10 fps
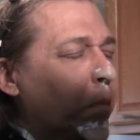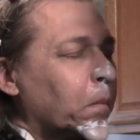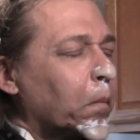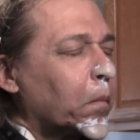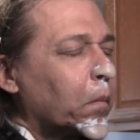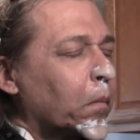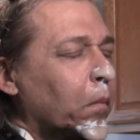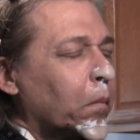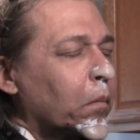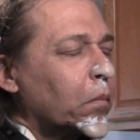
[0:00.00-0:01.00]
Now,
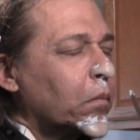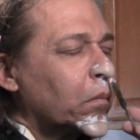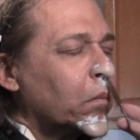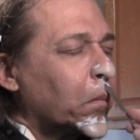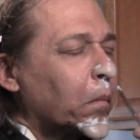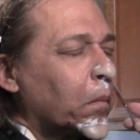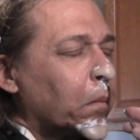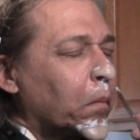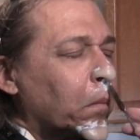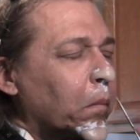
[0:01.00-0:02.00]
something real funny about
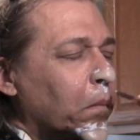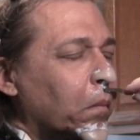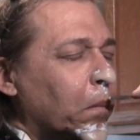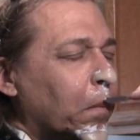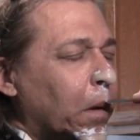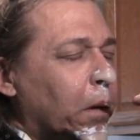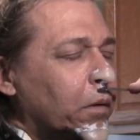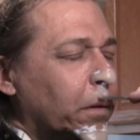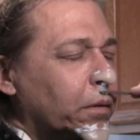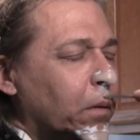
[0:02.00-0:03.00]
this, I don't know, I
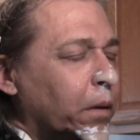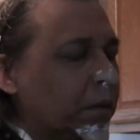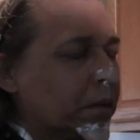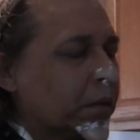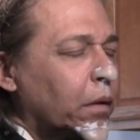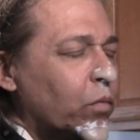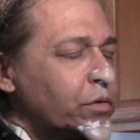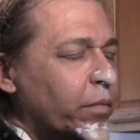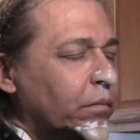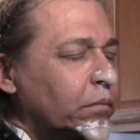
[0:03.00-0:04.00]
must have been tired that
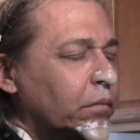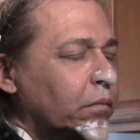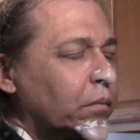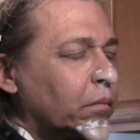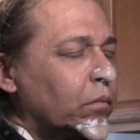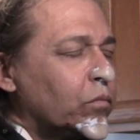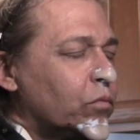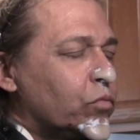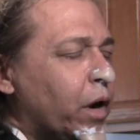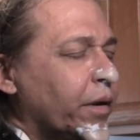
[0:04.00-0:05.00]
day. I
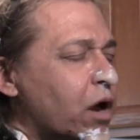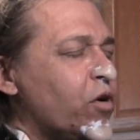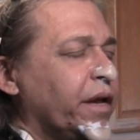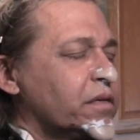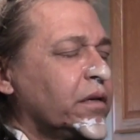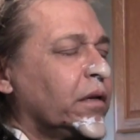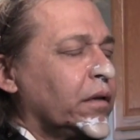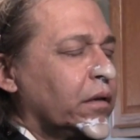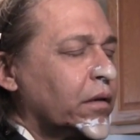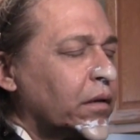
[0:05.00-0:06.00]

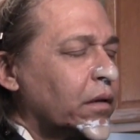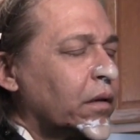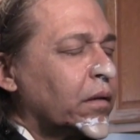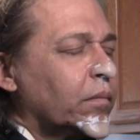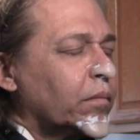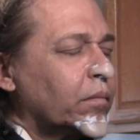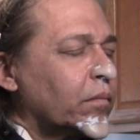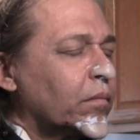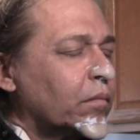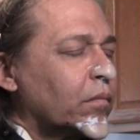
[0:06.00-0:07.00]
must have fell asleep like
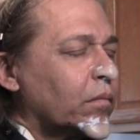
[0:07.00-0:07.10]
10